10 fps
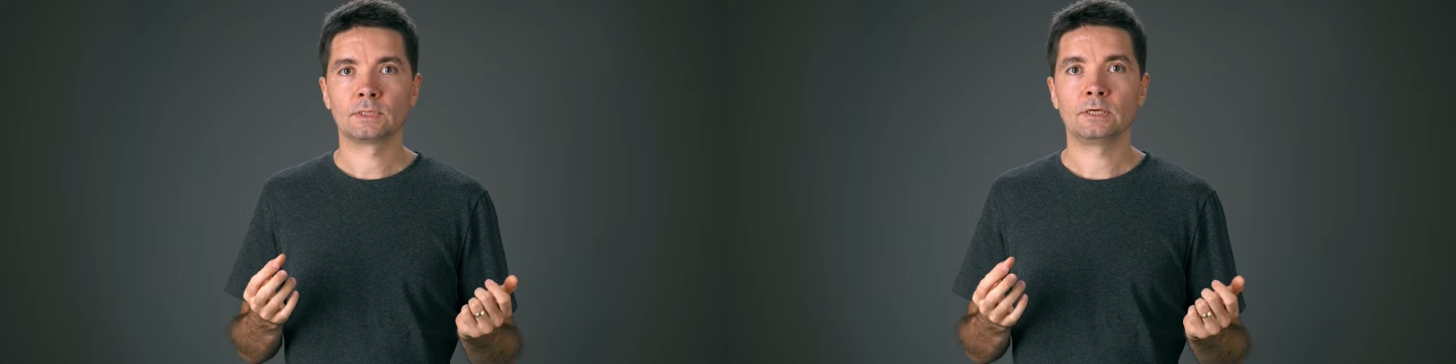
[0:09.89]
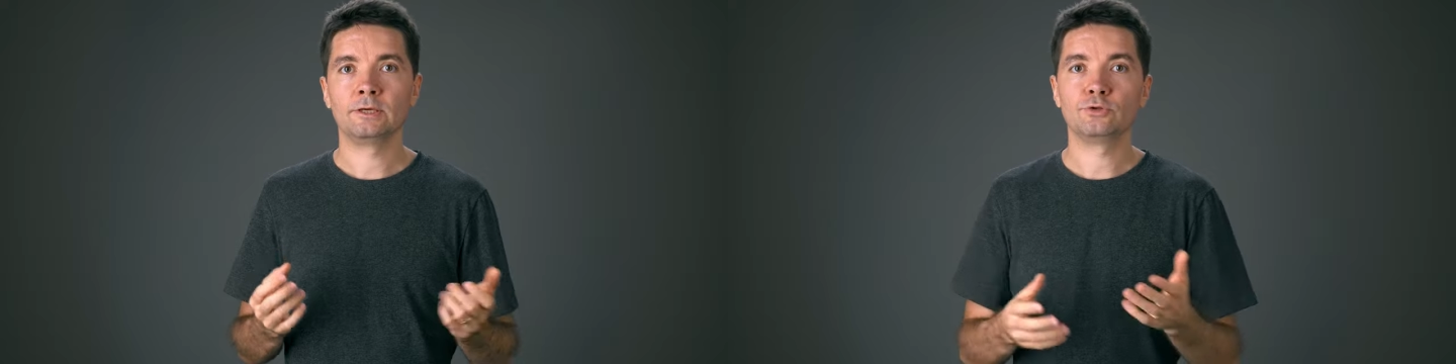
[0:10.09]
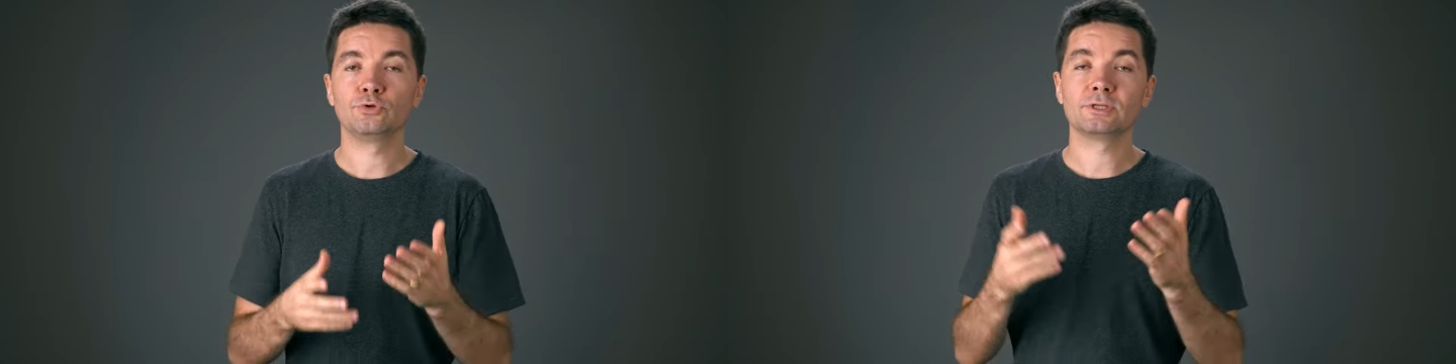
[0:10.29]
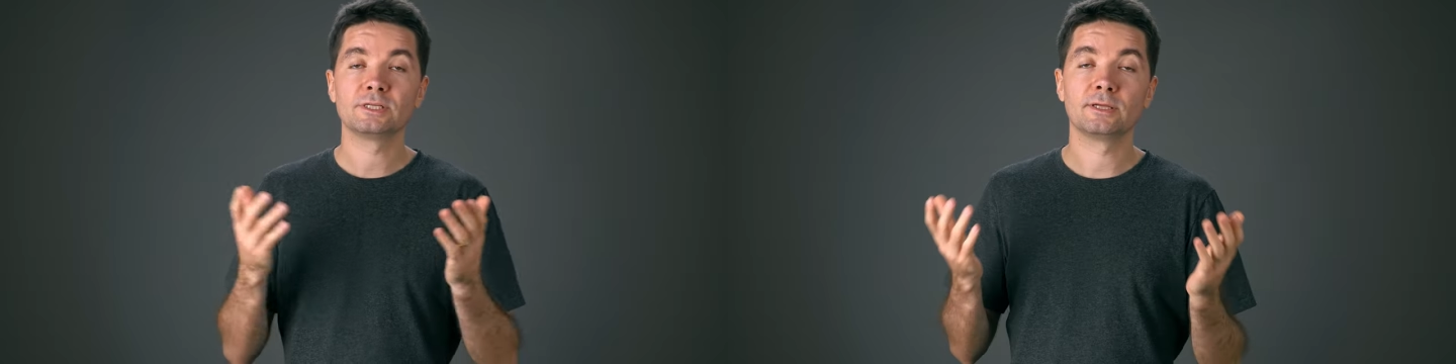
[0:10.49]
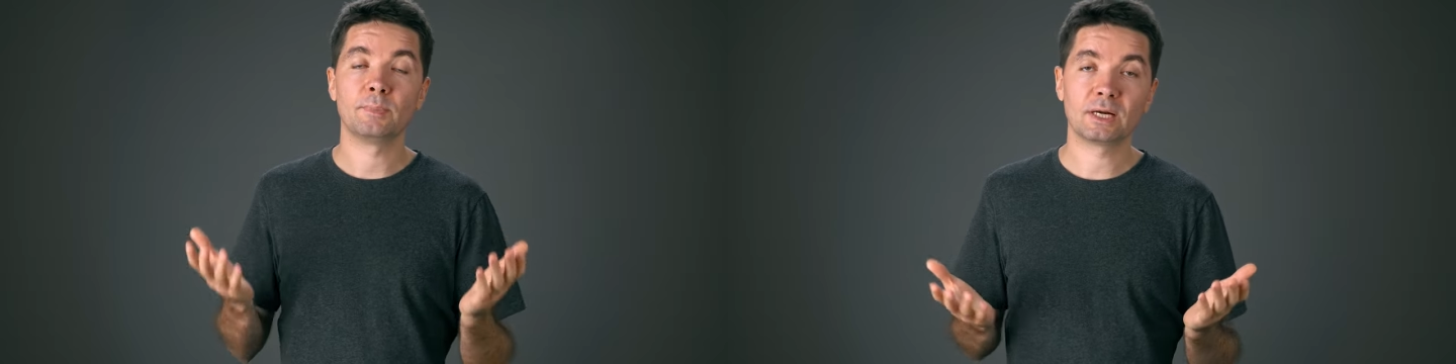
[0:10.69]
It
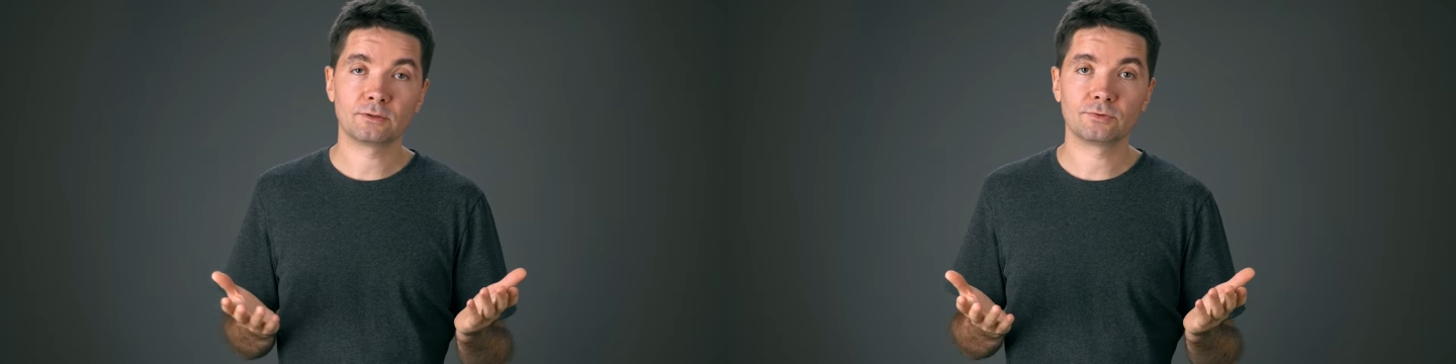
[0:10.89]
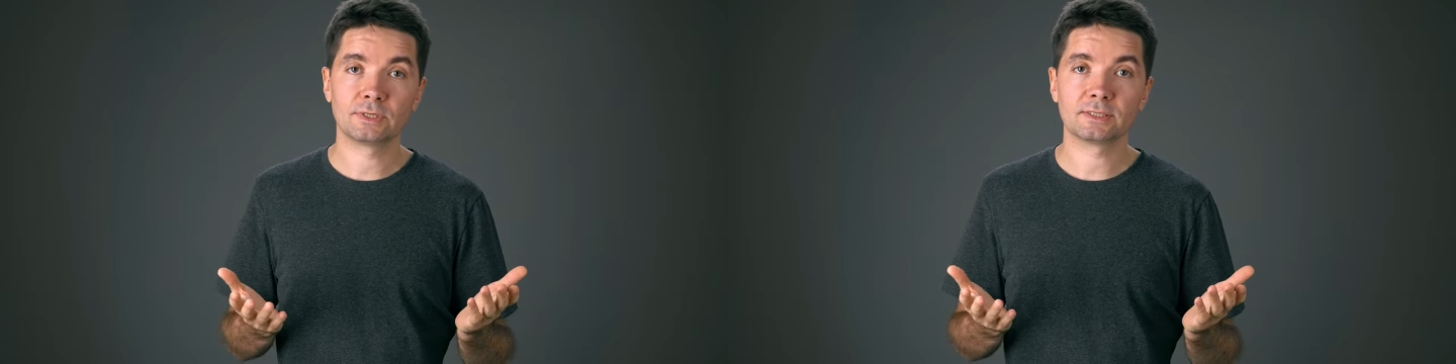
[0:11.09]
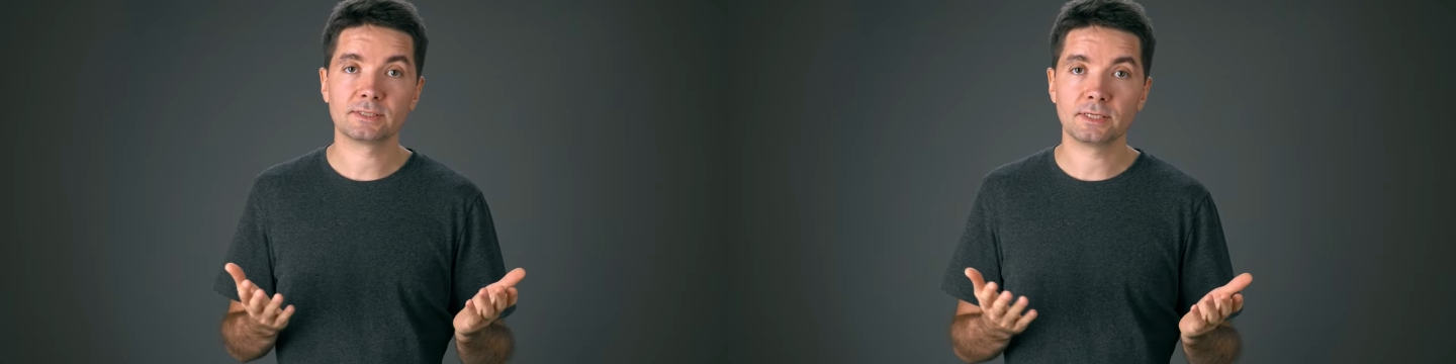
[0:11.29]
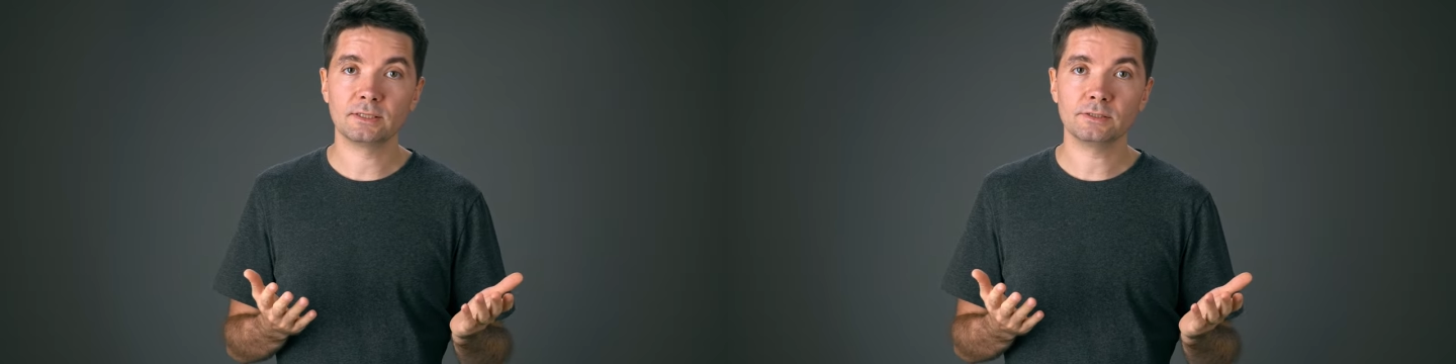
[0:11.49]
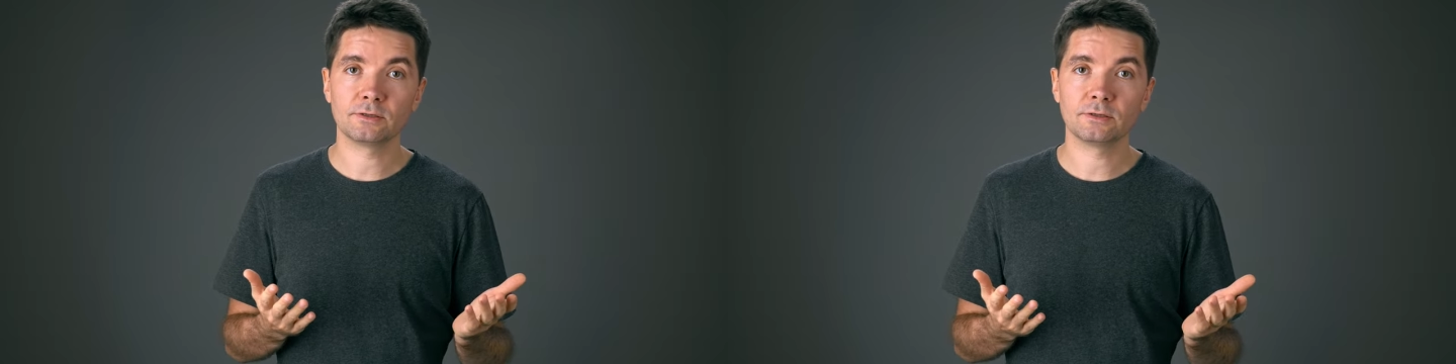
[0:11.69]
uses the Mark 3S
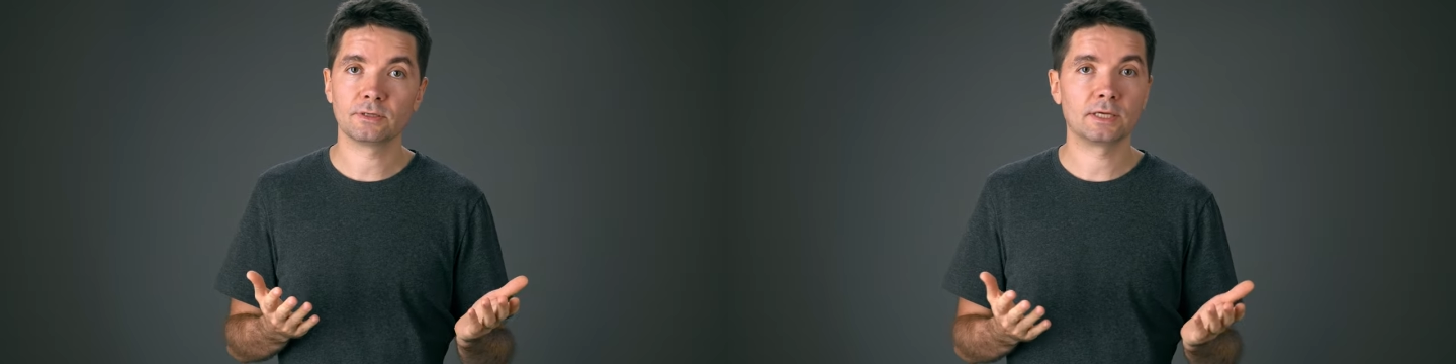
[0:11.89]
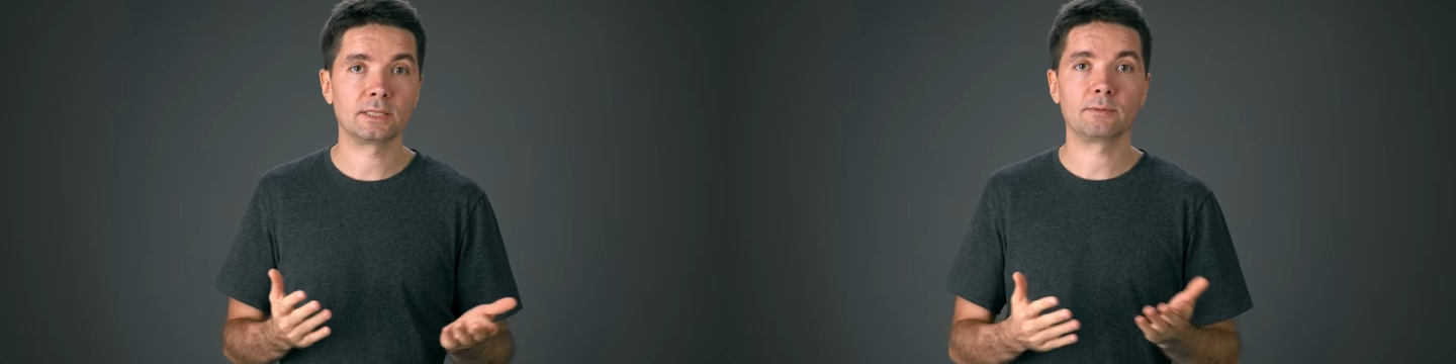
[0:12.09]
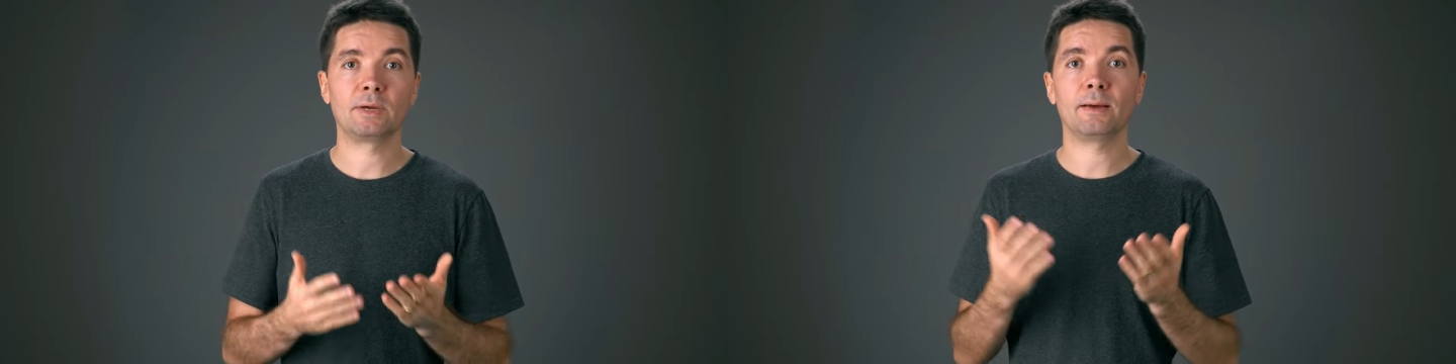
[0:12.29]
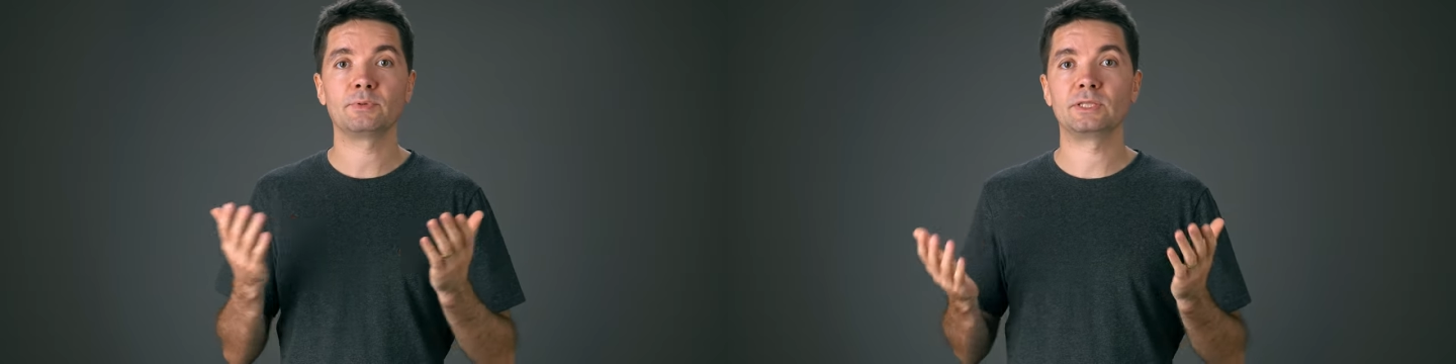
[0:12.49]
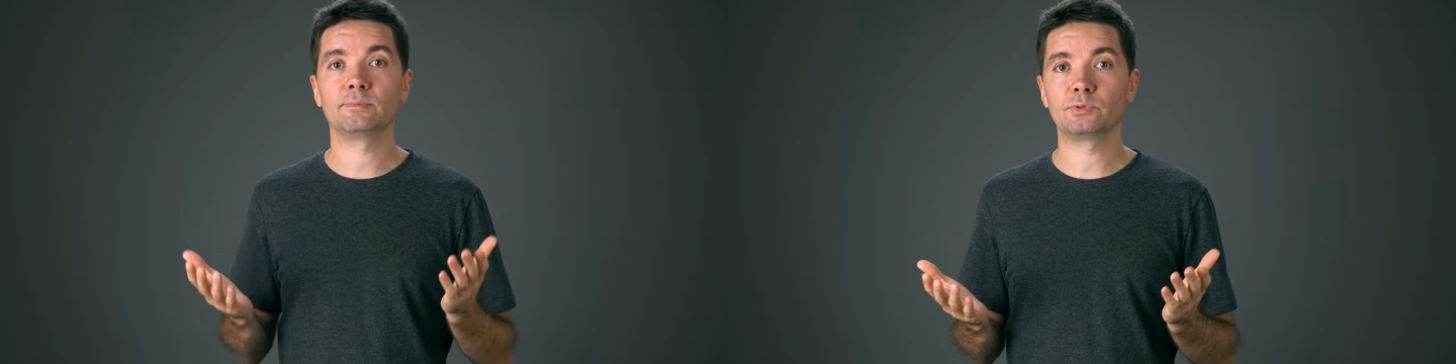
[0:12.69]
sensor, and I'm happy
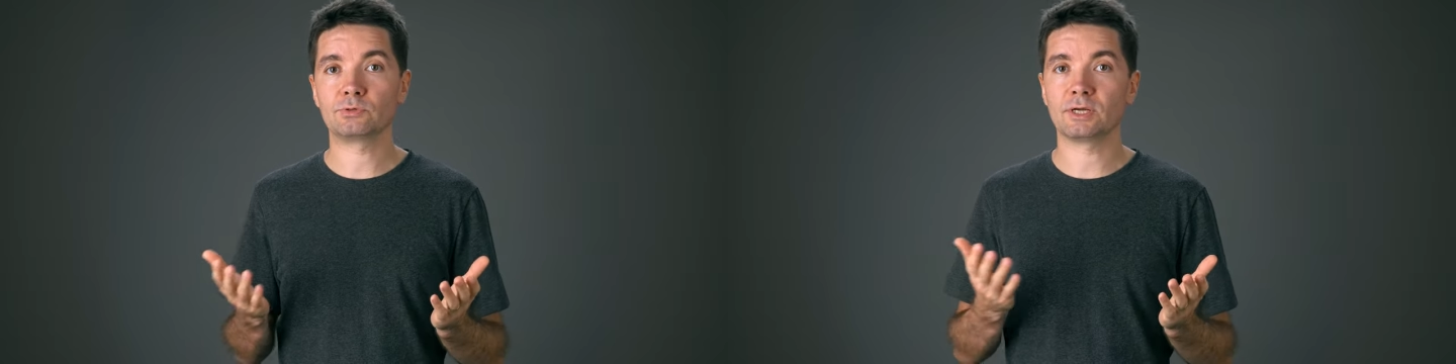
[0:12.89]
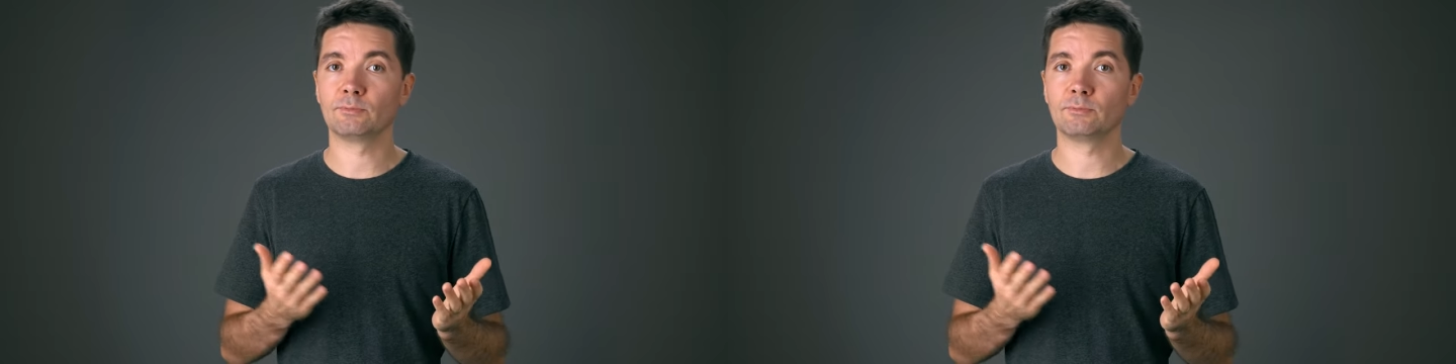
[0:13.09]
that Prusa